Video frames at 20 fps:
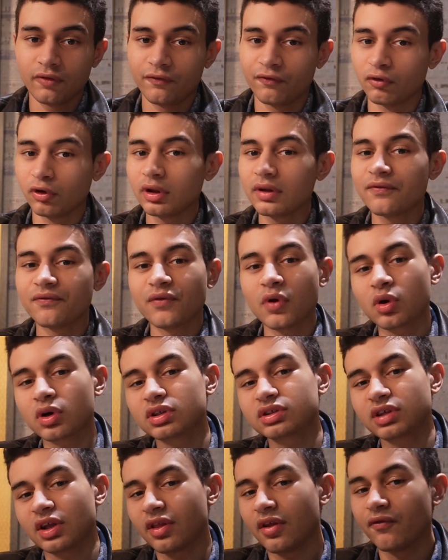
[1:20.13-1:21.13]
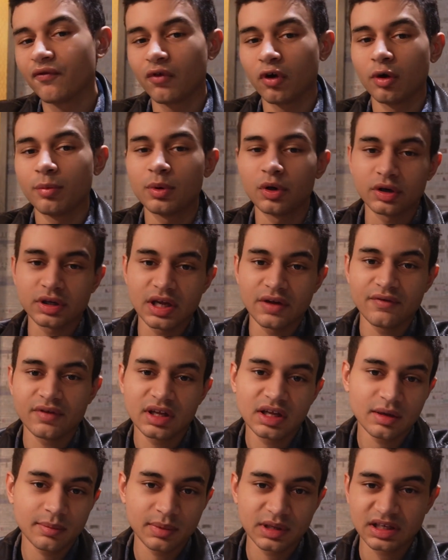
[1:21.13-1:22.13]
Really focus on the verb you're giving
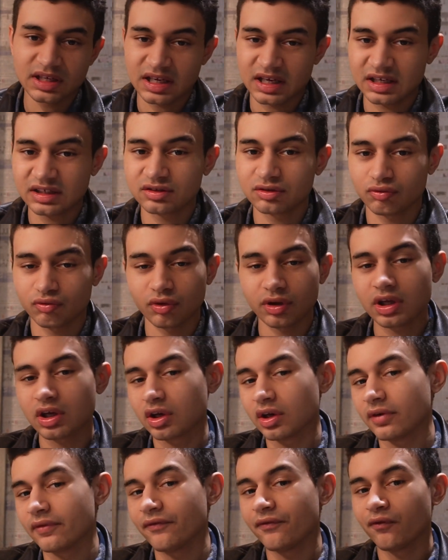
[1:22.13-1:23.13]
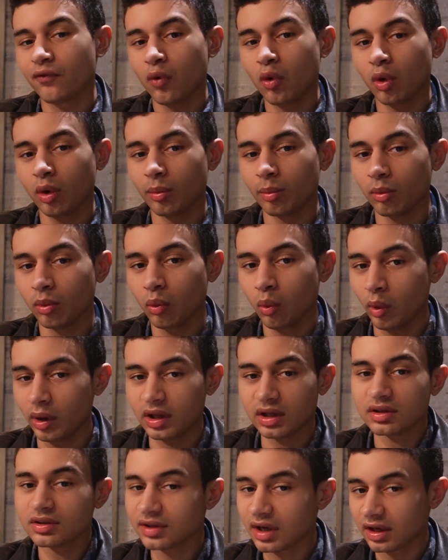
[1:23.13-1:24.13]
it, because that's really going to inform what
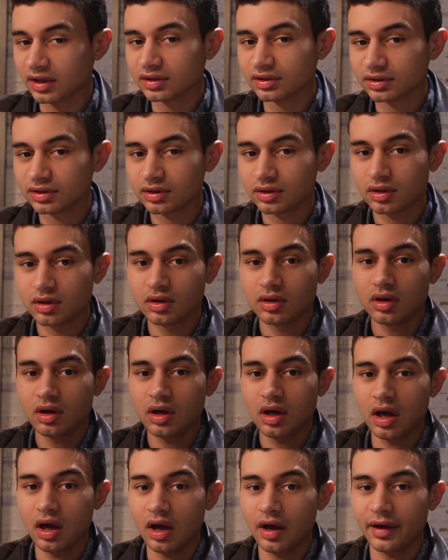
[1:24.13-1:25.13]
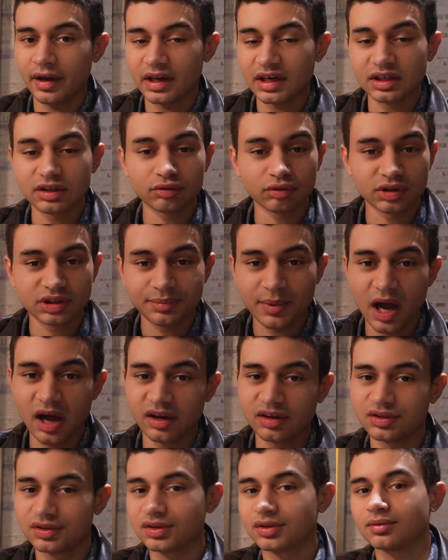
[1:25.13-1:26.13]
it does in its
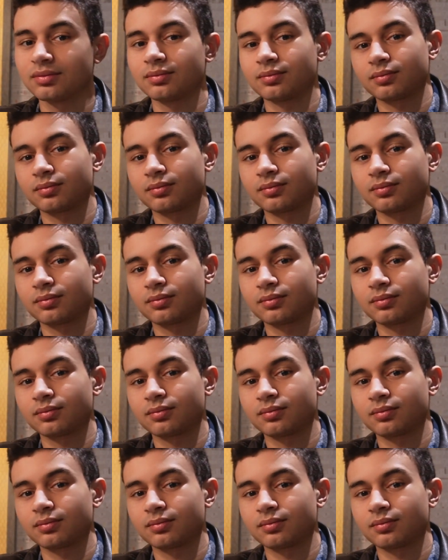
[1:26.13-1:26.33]
response.